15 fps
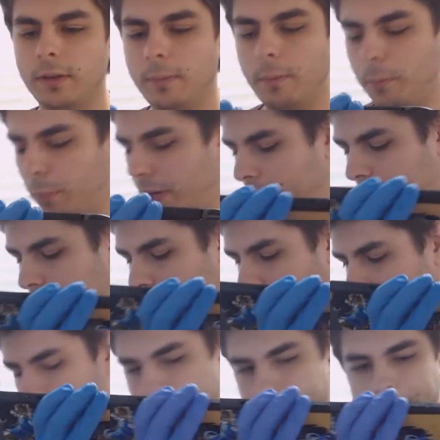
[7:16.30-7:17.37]
But
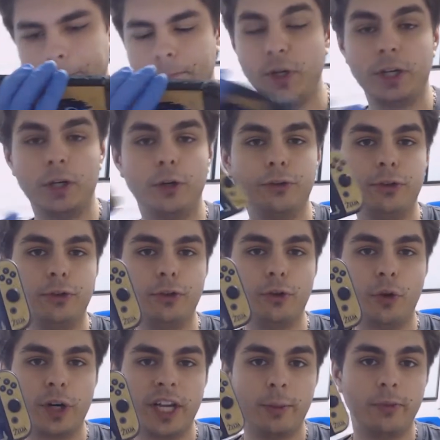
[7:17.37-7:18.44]
you can also
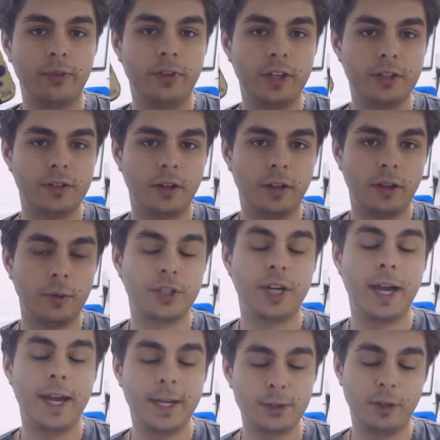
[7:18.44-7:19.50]
store games digitally, which
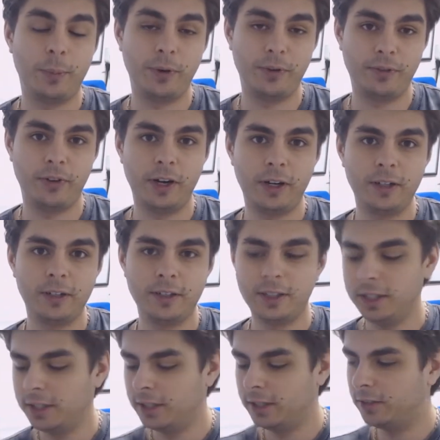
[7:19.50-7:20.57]
I actually prefer.
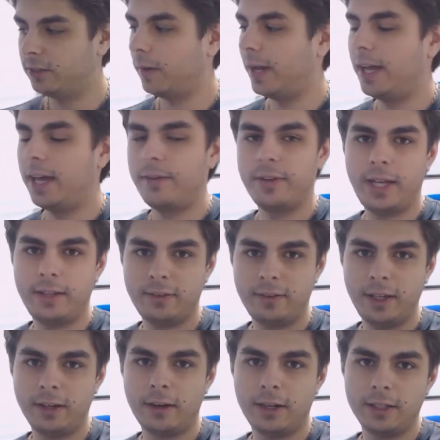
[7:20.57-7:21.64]
So I have an
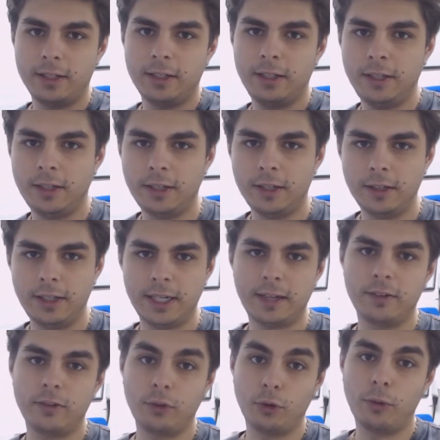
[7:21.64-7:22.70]
SD card in here, and
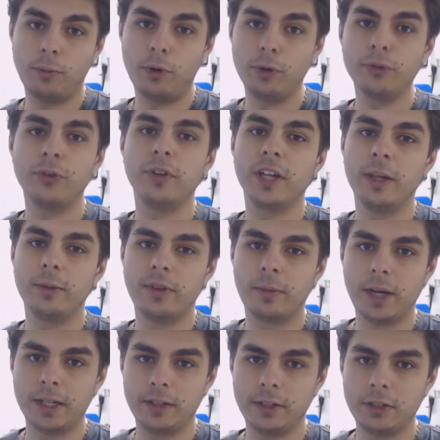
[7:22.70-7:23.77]
I store most of the games I
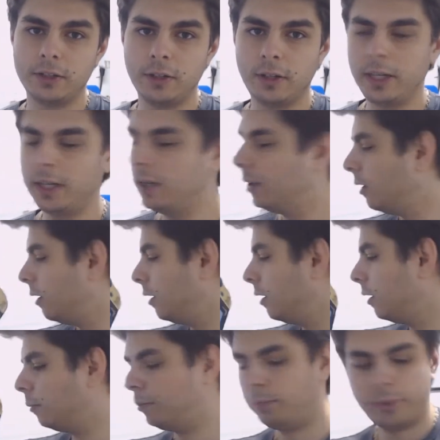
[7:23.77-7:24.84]
buy digitally,
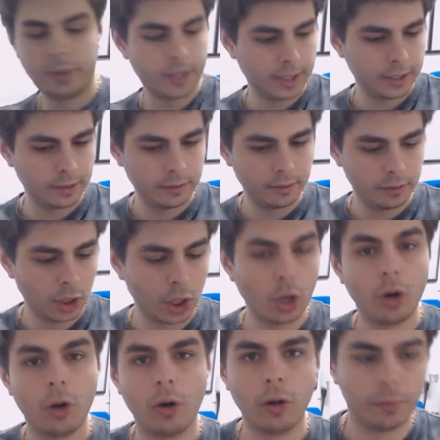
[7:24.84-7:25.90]
but
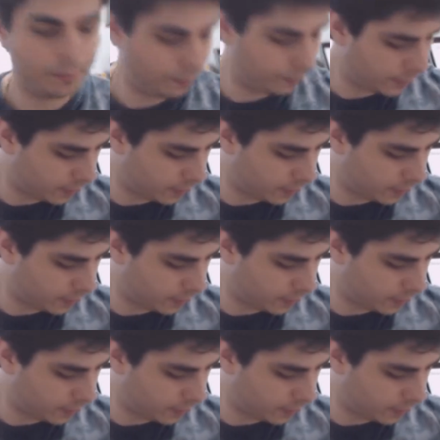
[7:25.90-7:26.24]
not all.